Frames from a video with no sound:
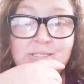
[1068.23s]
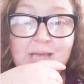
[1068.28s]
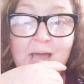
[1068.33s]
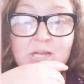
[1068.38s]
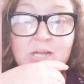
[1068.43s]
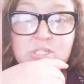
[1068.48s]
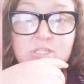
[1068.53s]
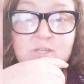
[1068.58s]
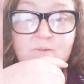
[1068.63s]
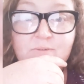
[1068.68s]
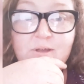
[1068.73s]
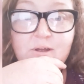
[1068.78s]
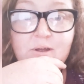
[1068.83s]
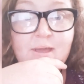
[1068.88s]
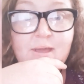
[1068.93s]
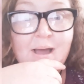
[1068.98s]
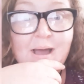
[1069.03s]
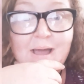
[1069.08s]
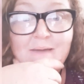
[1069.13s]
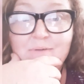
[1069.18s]
actually
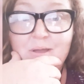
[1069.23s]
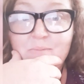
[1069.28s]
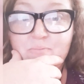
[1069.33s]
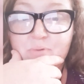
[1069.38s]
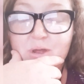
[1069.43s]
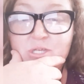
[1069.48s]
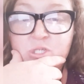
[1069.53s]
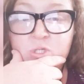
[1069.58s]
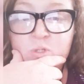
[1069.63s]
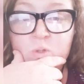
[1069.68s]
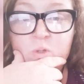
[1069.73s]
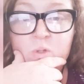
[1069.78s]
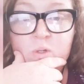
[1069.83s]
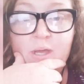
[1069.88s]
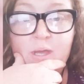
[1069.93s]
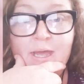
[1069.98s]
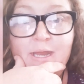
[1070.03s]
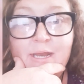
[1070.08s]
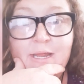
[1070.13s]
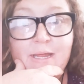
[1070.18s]
very high vibrational
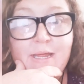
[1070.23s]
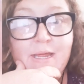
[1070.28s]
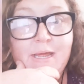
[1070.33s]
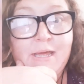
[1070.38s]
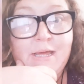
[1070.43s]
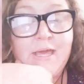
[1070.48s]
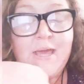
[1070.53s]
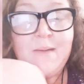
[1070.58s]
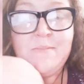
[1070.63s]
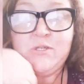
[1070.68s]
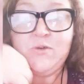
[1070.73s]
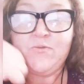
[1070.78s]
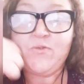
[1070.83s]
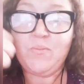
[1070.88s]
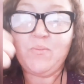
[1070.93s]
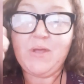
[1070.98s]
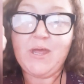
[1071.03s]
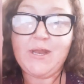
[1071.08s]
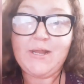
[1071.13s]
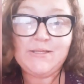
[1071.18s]
and it keeps you
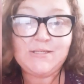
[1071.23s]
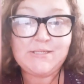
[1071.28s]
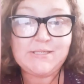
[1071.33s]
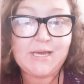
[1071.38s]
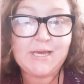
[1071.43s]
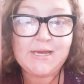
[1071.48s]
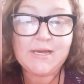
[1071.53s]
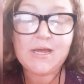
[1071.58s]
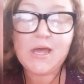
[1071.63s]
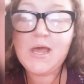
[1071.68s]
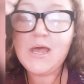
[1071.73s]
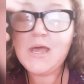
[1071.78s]
from getting sick.